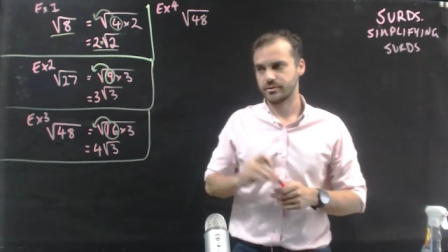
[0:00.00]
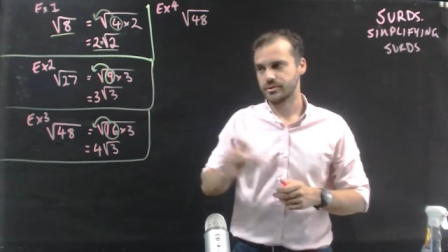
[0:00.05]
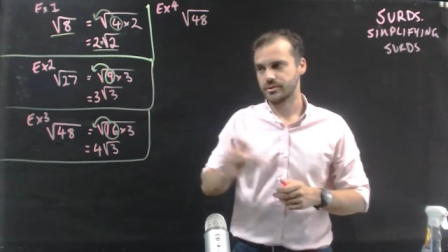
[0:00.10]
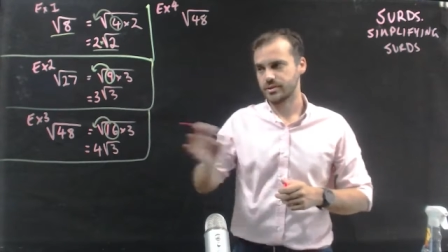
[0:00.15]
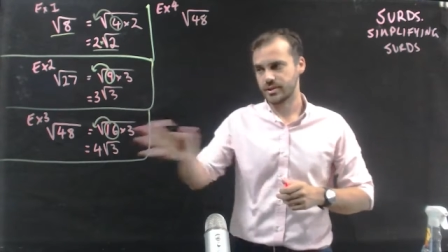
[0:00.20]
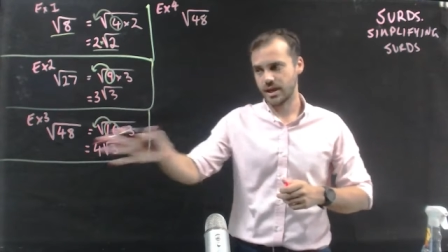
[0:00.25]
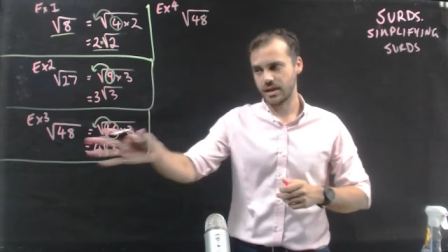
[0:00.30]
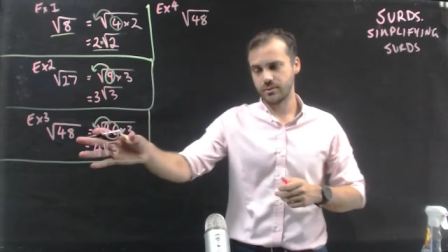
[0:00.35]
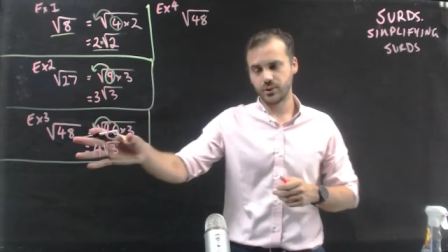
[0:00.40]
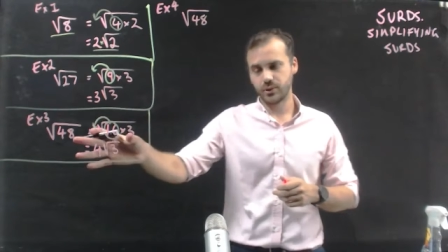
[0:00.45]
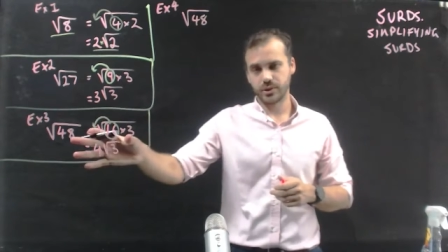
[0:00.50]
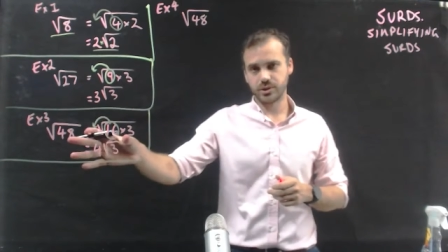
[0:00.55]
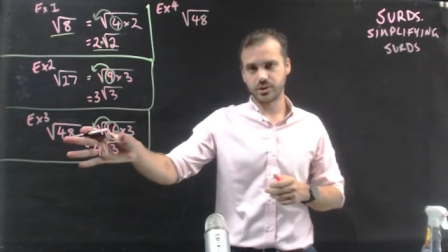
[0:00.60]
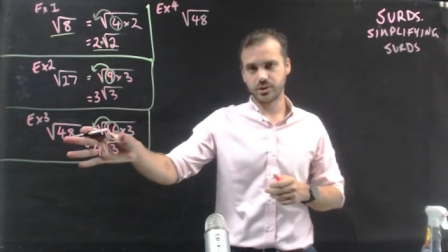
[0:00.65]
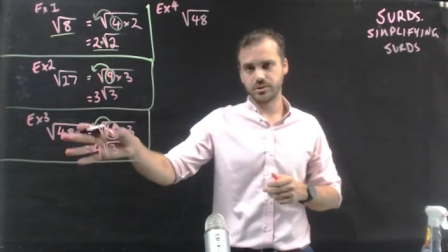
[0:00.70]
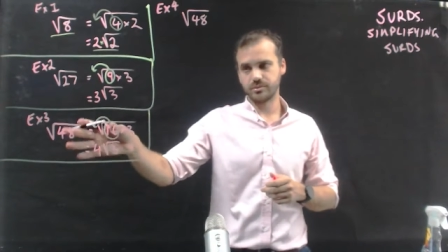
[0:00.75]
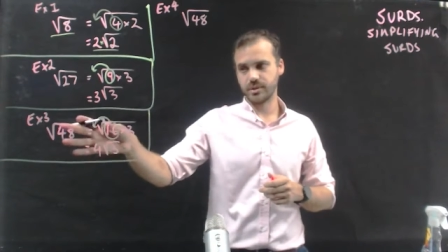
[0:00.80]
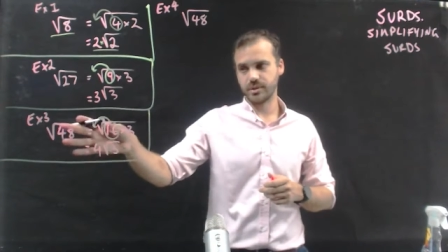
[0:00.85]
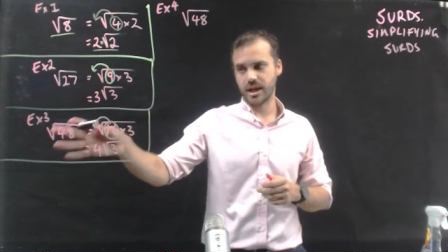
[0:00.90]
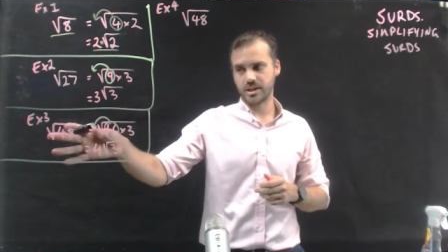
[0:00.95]
Same
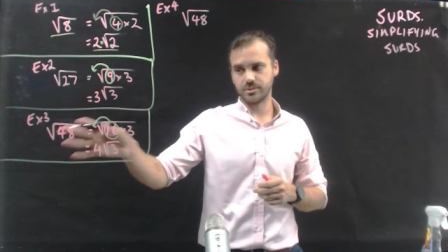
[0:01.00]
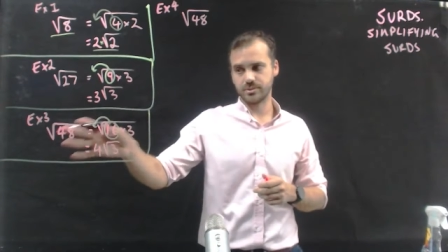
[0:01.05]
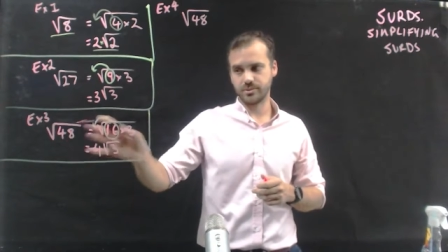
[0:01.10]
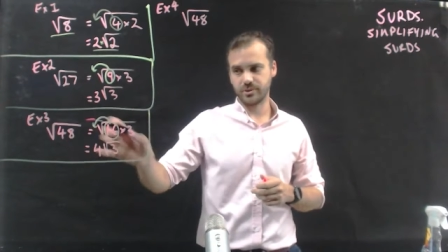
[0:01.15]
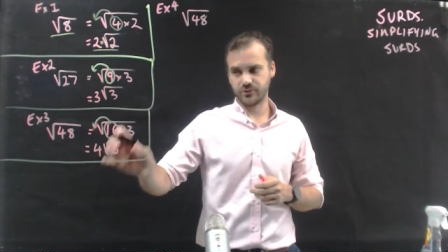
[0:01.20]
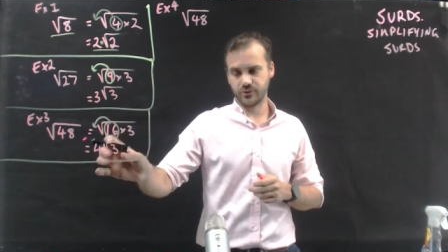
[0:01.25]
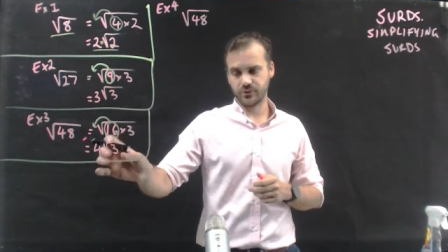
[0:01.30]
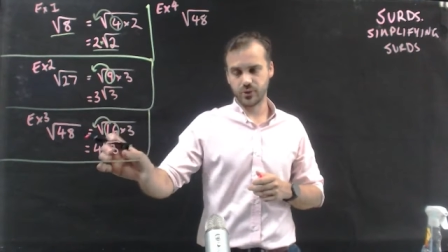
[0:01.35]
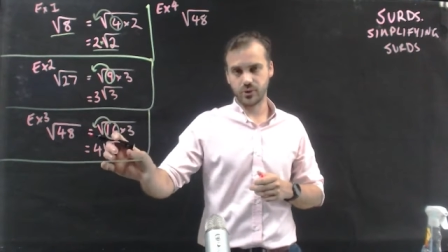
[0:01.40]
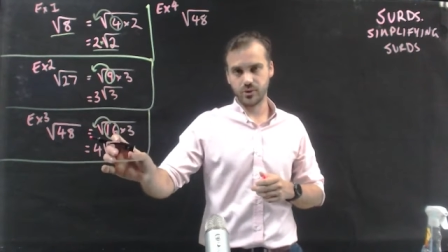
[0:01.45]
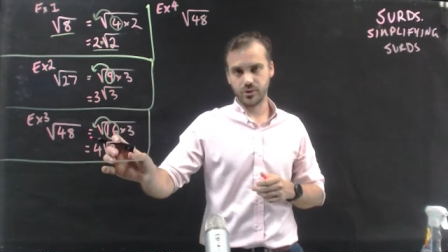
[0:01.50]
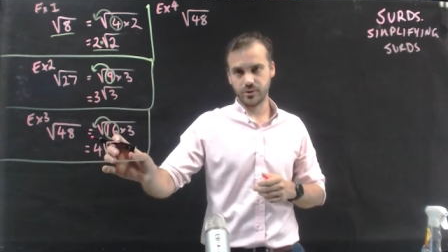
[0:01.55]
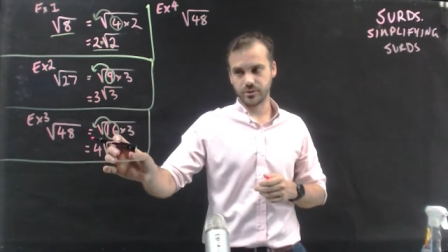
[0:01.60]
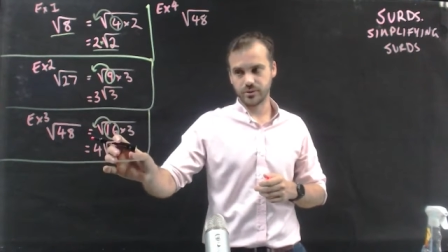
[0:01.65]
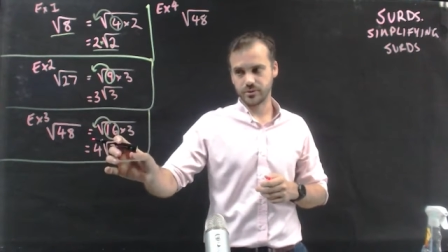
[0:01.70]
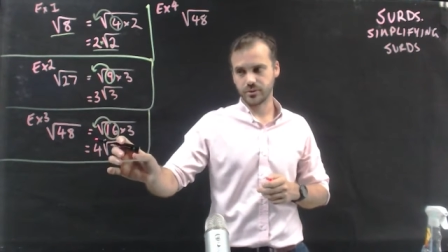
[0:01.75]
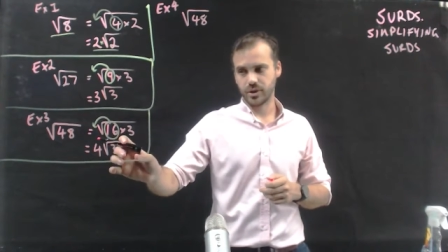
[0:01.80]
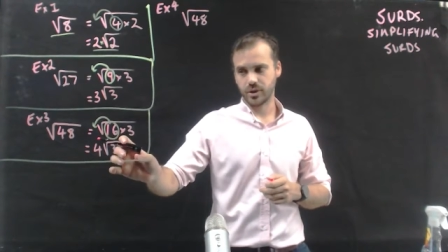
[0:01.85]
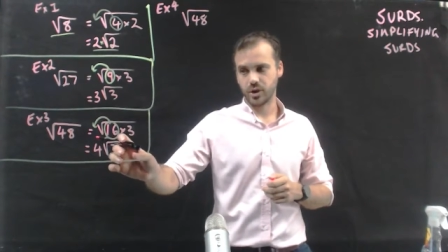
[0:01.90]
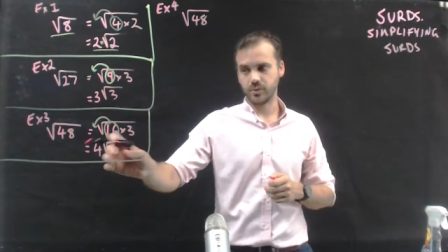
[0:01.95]
question as before.
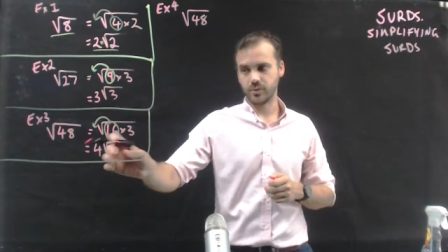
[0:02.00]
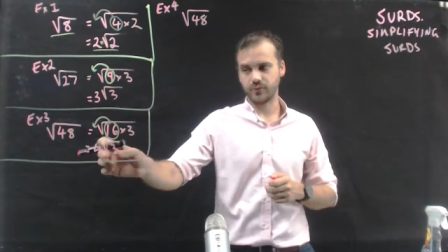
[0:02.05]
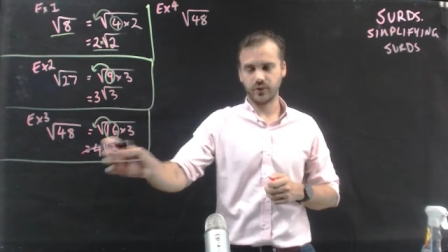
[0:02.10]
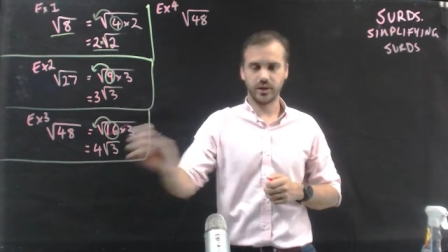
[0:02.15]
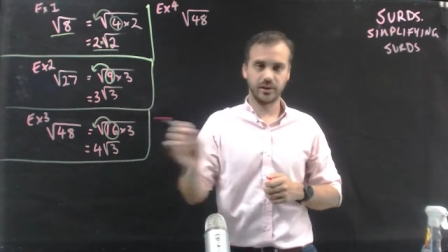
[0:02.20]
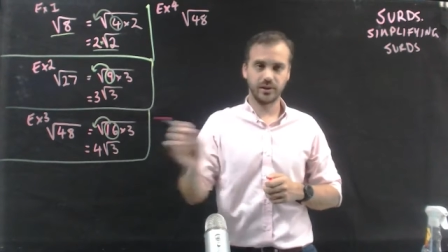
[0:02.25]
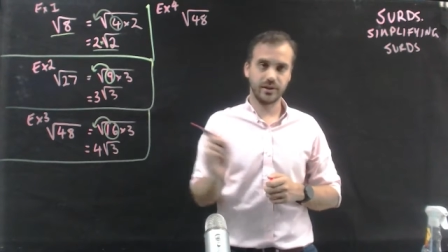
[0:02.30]
Hopefully